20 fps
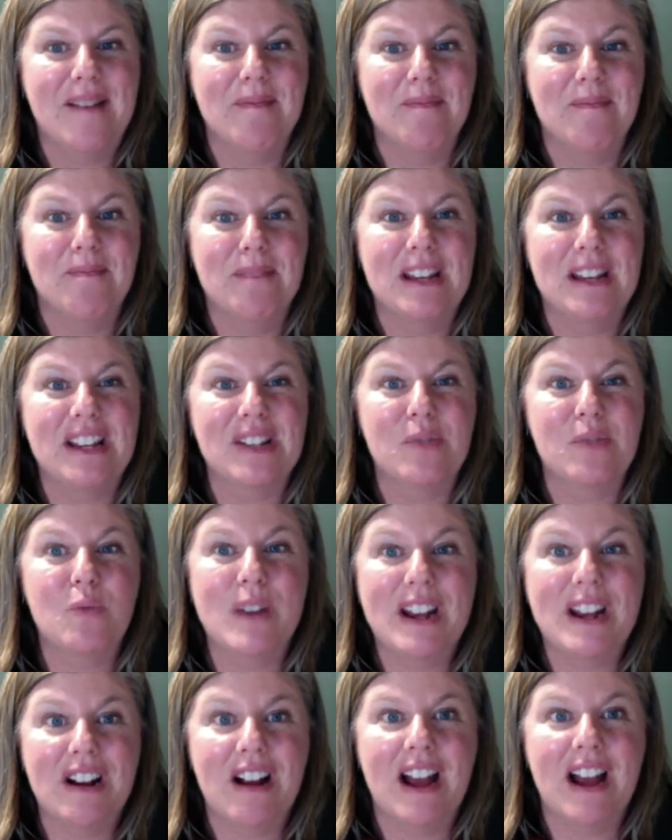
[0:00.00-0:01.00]
because
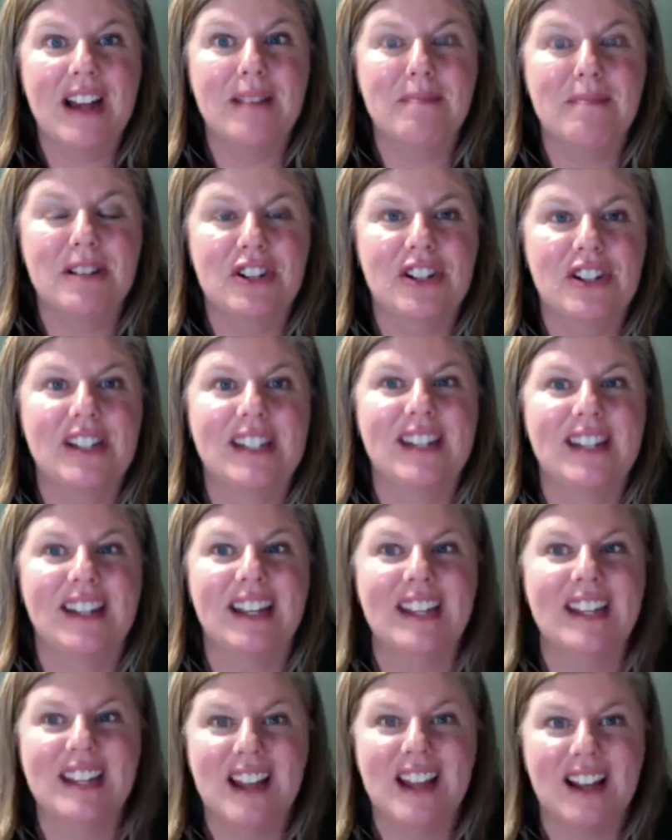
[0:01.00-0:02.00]
we are on a mission to
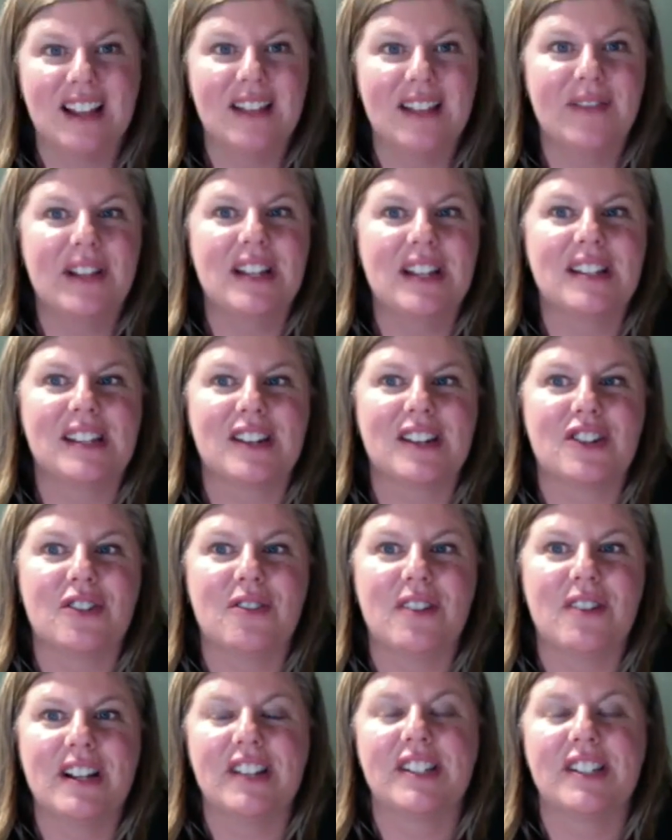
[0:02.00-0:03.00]
get Young Living essential
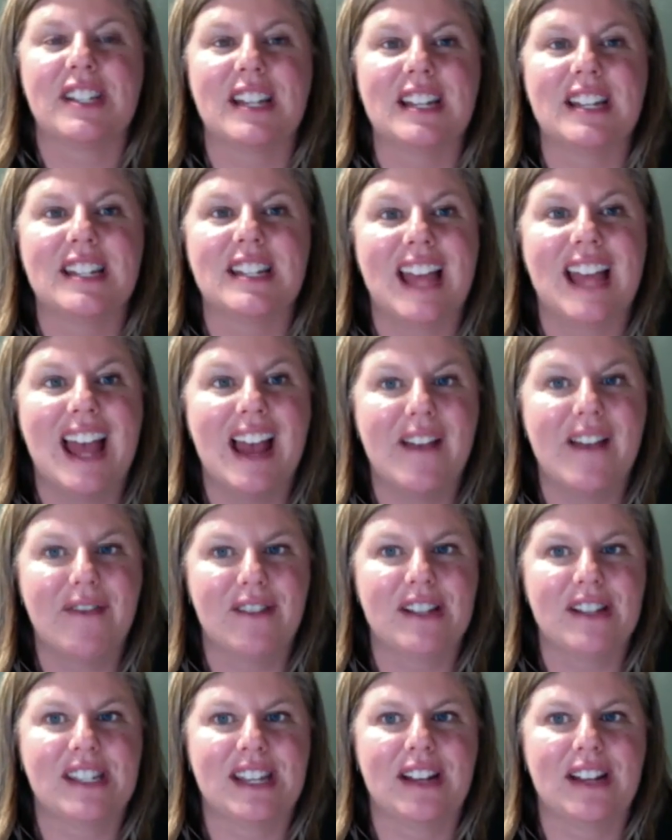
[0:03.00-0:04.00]
oils into
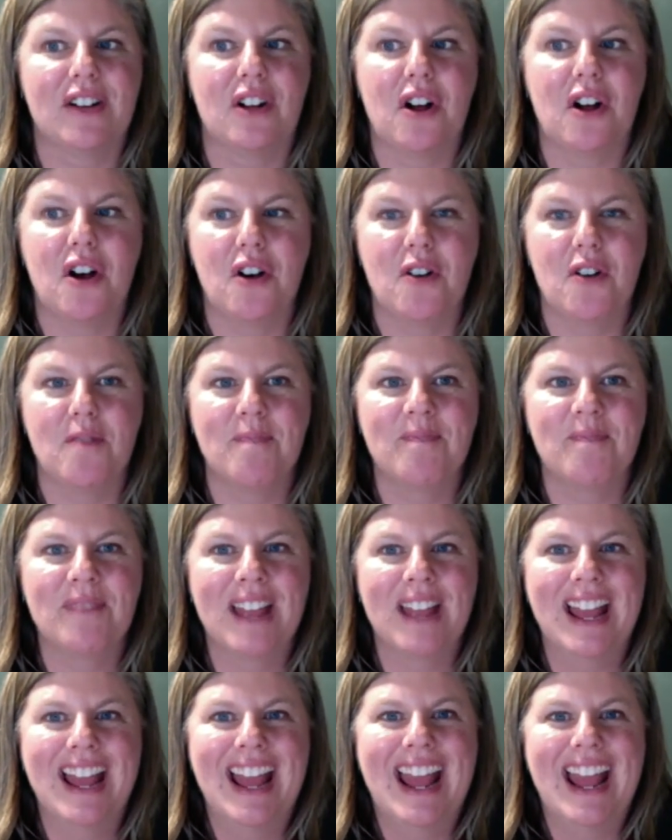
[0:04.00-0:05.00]
every single home,
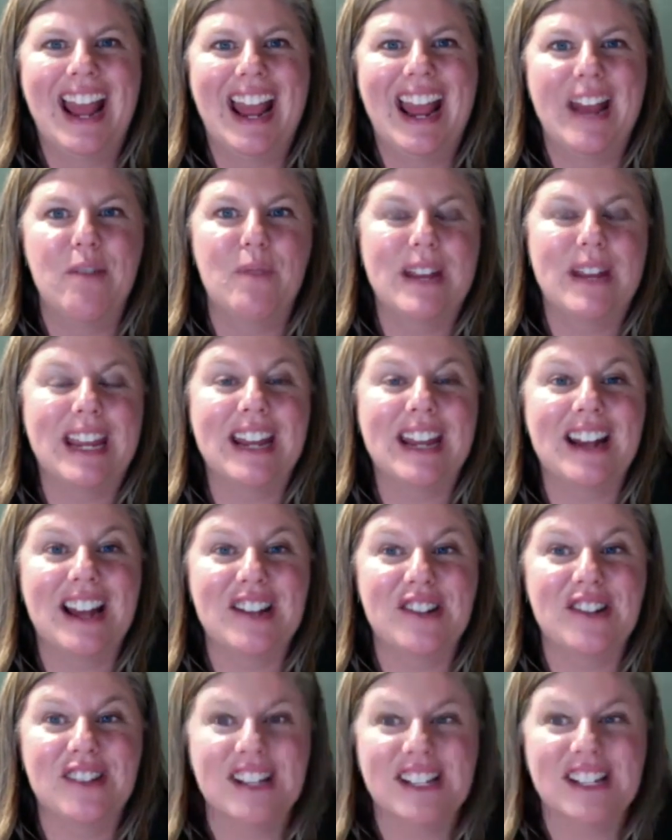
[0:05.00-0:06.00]
and we cannot
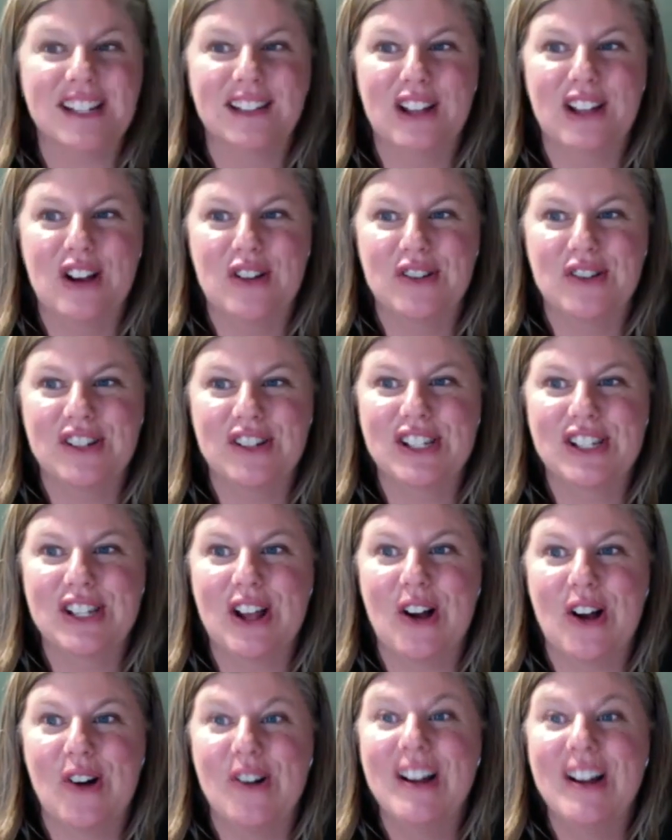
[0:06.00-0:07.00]
do this alone. So